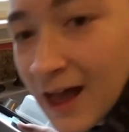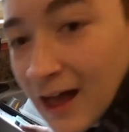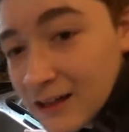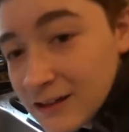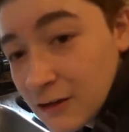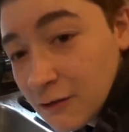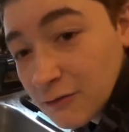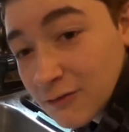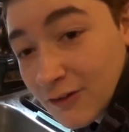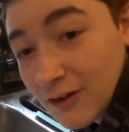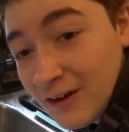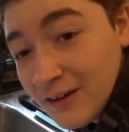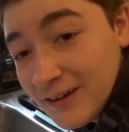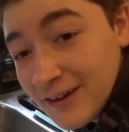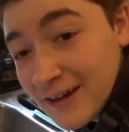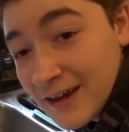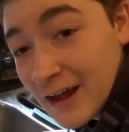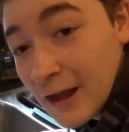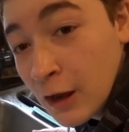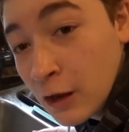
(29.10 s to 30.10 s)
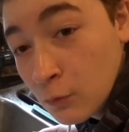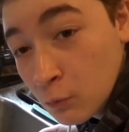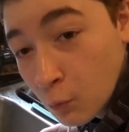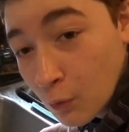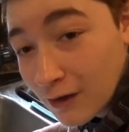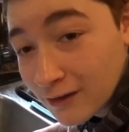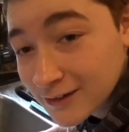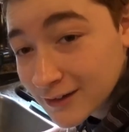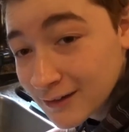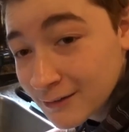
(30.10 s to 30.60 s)
Hello, Ron, and
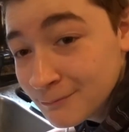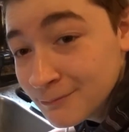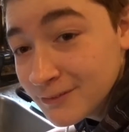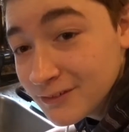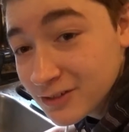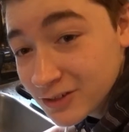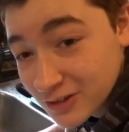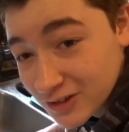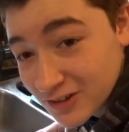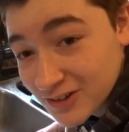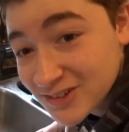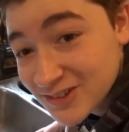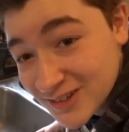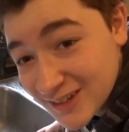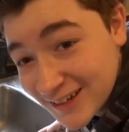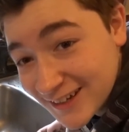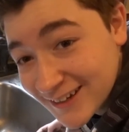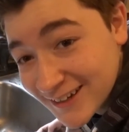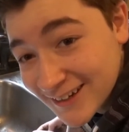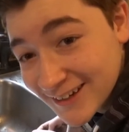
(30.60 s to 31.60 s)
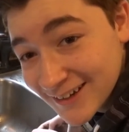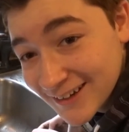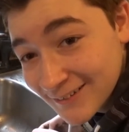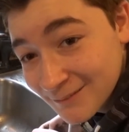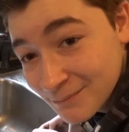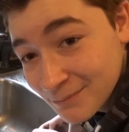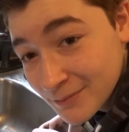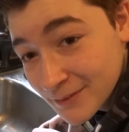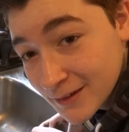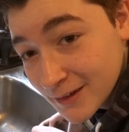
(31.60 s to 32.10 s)
welcome to the sink.
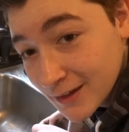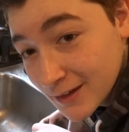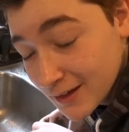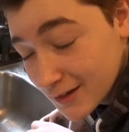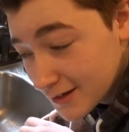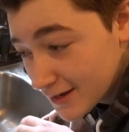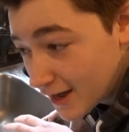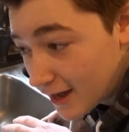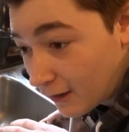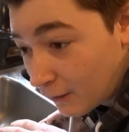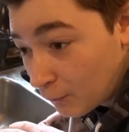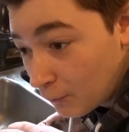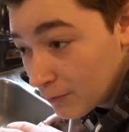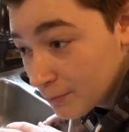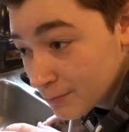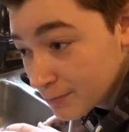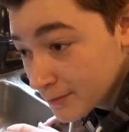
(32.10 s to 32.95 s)
Now,